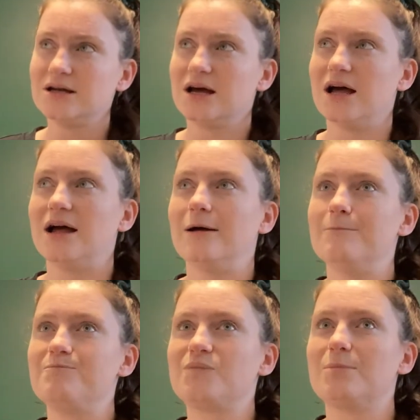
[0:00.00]

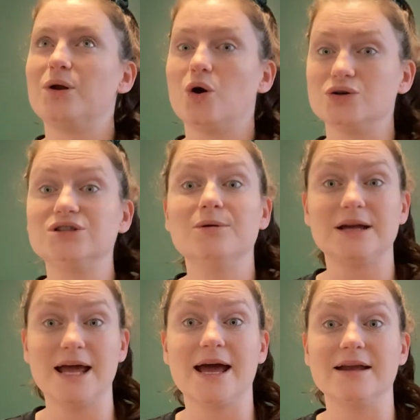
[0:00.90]
But also,
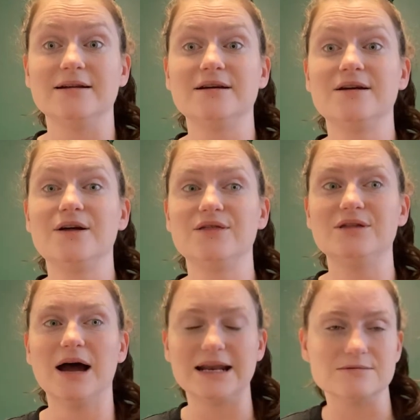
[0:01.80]
again,
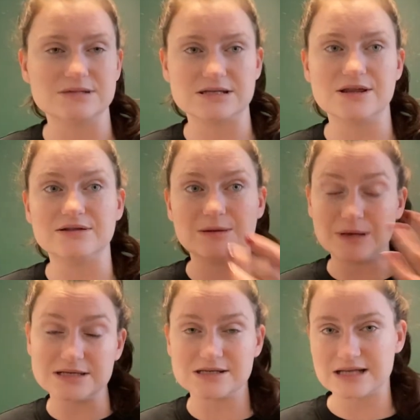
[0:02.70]
the items, the
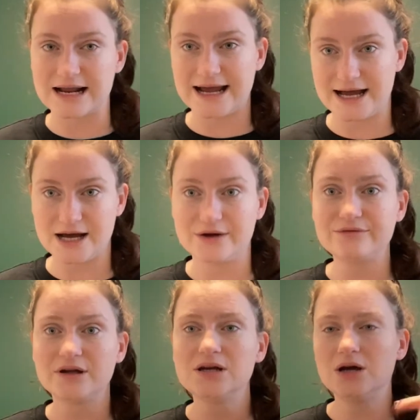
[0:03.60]
pieces that I
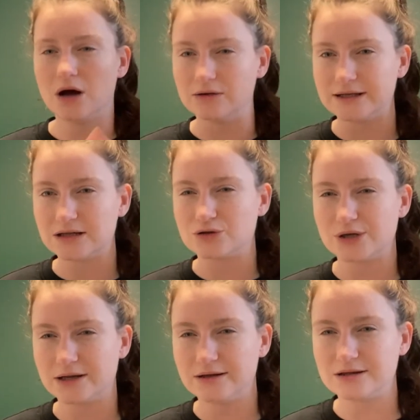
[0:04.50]
have, I'll
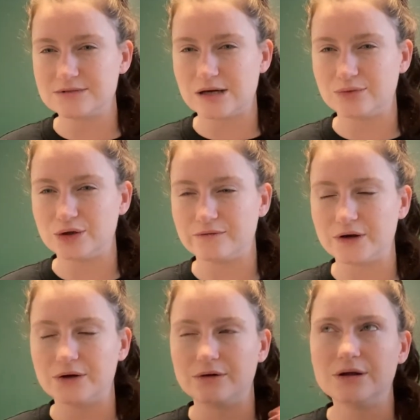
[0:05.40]
try to link them down below for
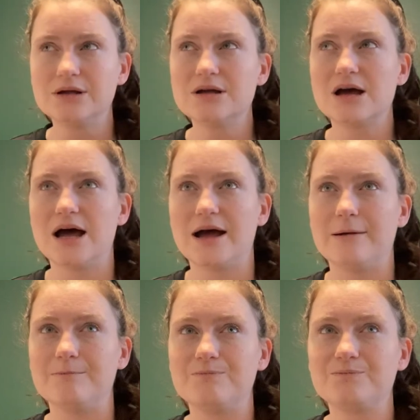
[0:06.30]
you.
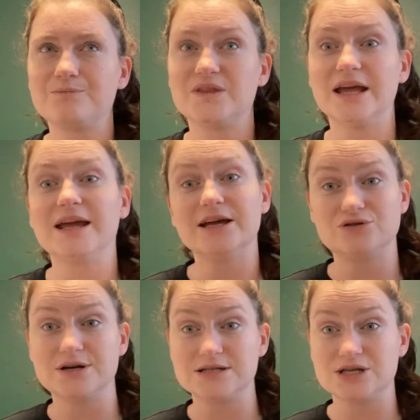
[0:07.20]
They can
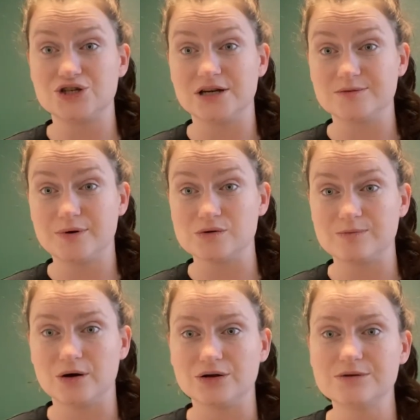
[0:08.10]
transition into
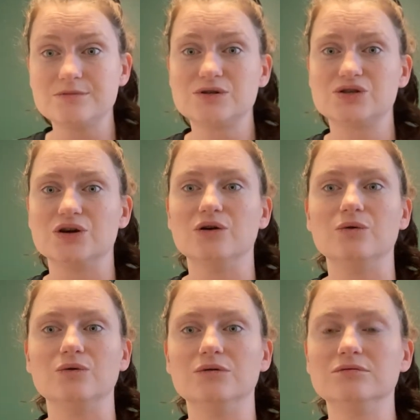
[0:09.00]
postpartum,
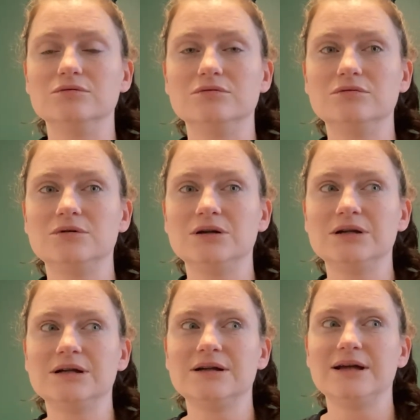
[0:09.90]
so
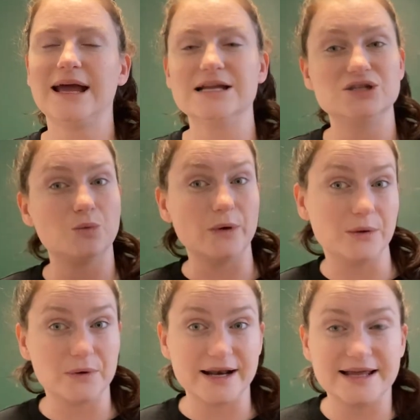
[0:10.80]
it's a win-win.